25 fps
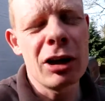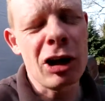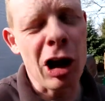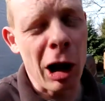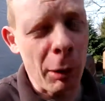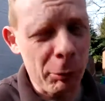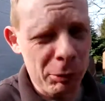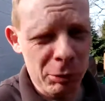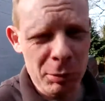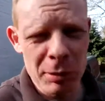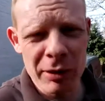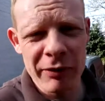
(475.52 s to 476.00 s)

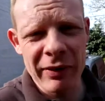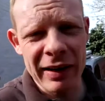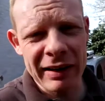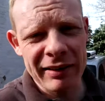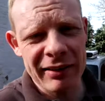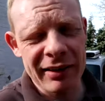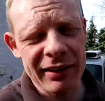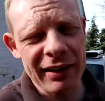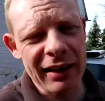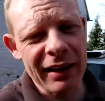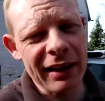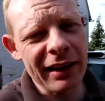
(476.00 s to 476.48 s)
cop some of
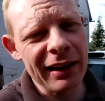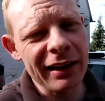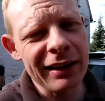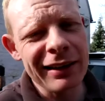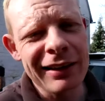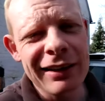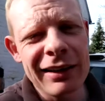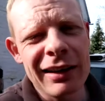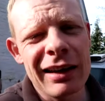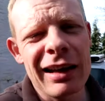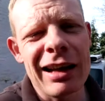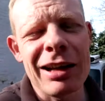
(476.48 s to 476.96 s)
that today
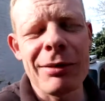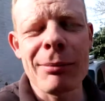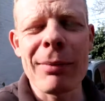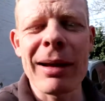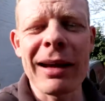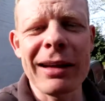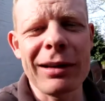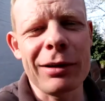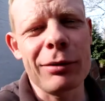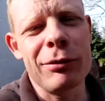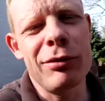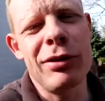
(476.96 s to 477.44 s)
and
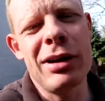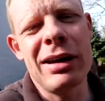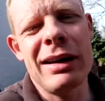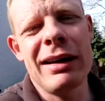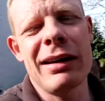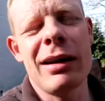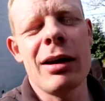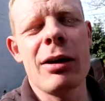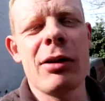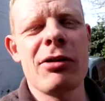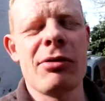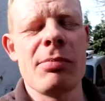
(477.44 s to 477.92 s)
make a
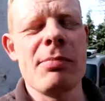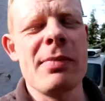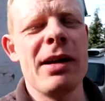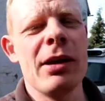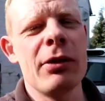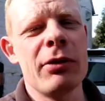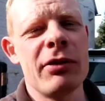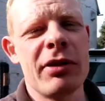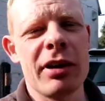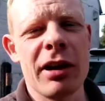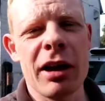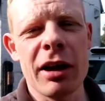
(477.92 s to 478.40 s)
really nice
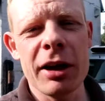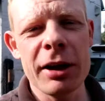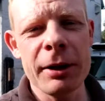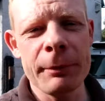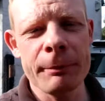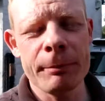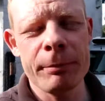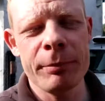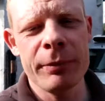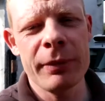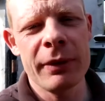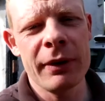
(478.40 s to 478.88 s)
meal
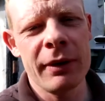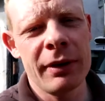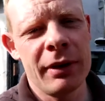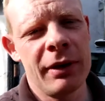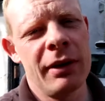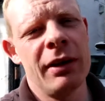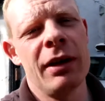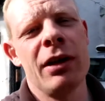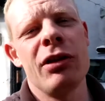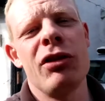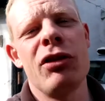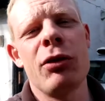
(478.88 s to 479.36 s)
tonight
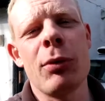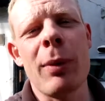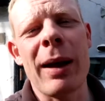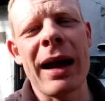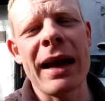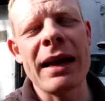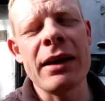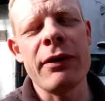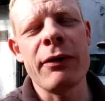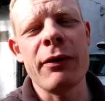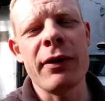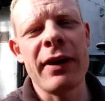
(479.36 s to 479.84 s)
to
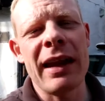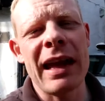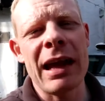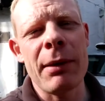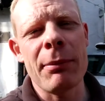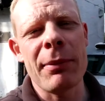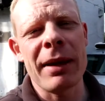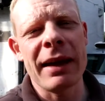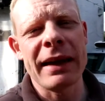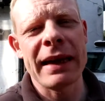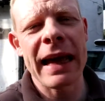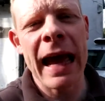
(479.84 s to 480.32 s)
aid for
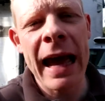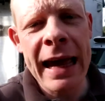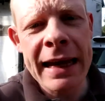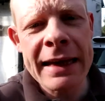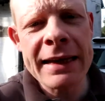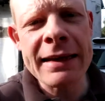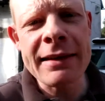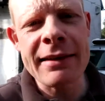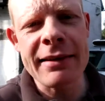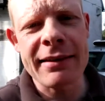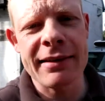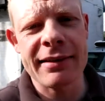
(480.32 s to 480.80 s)
them
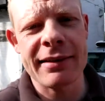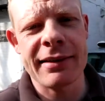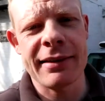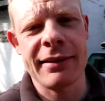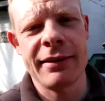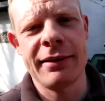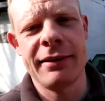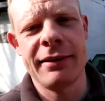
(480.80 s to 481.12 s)
gains.